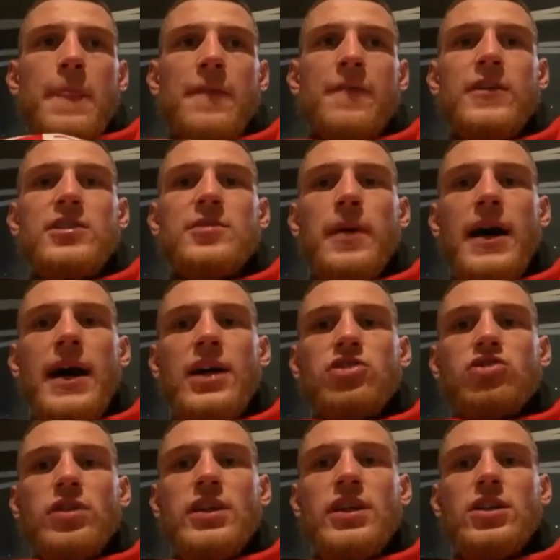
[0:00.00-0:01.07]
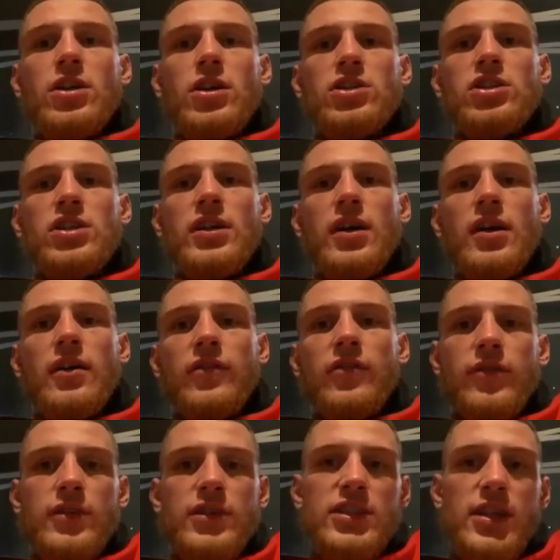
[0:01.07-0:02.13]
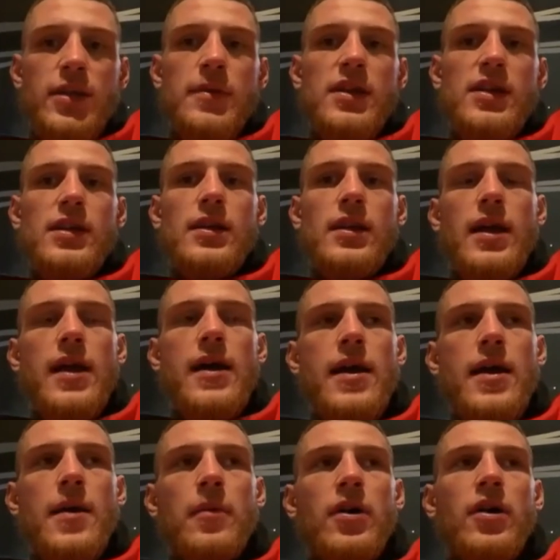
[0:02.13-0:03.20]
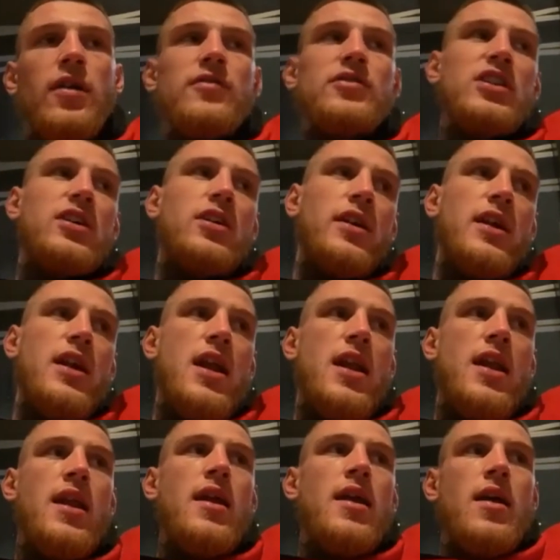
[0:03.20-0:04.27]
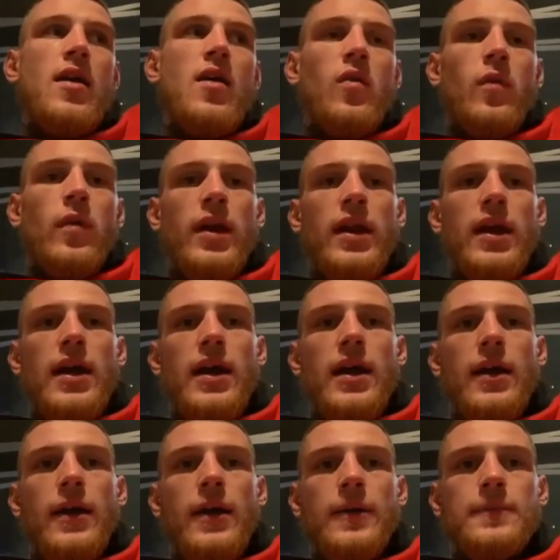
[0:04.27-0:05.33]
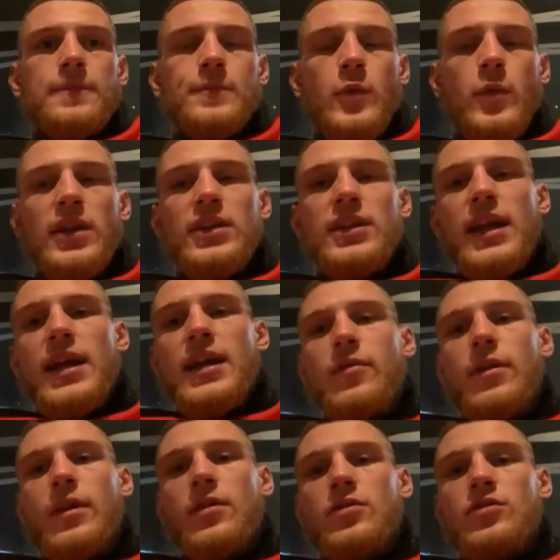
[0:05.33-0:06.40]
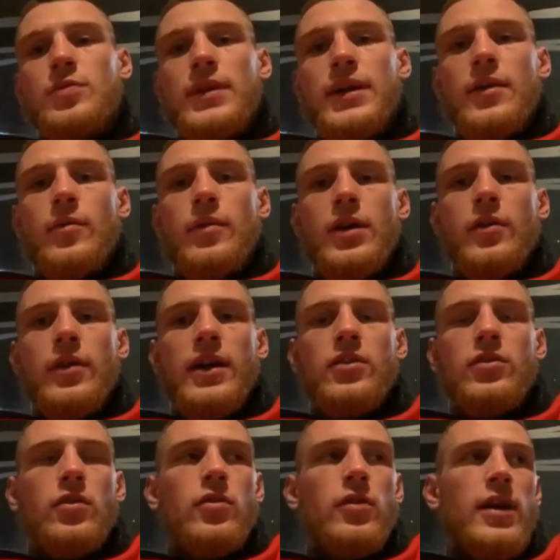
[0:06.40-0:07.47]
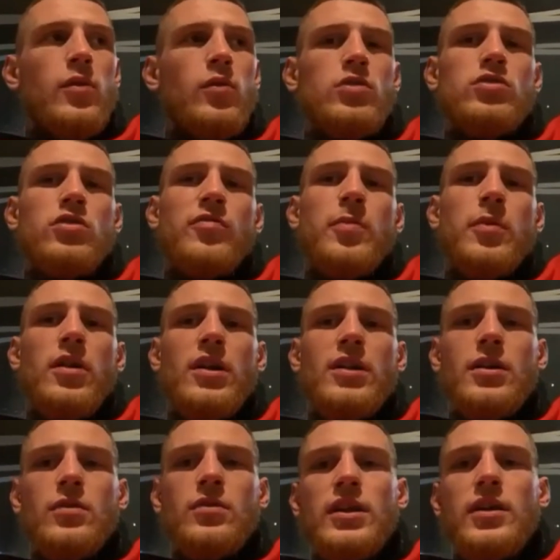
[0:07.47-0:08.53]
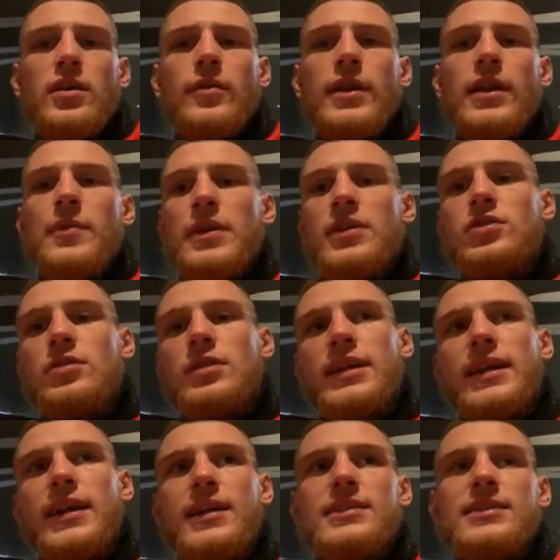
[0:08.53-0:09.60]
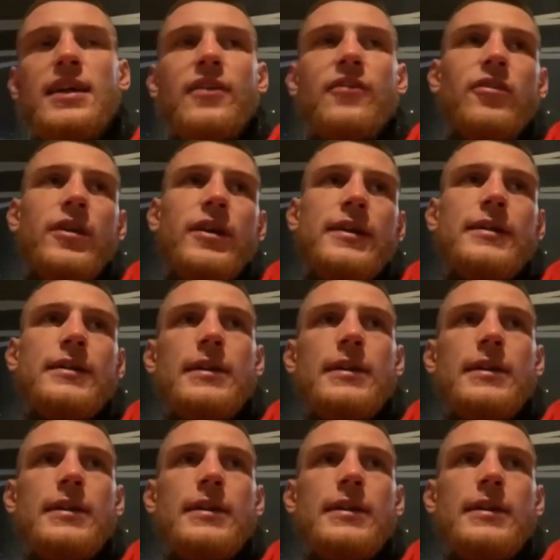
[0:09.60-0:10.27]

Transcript: Fitzpatrick, Katochikov, Simeon. Um, I obviously got in with, uh, went the eight rounds with, with Craig, Craig Woodruff, but I don't think I really went through the gears in that fight.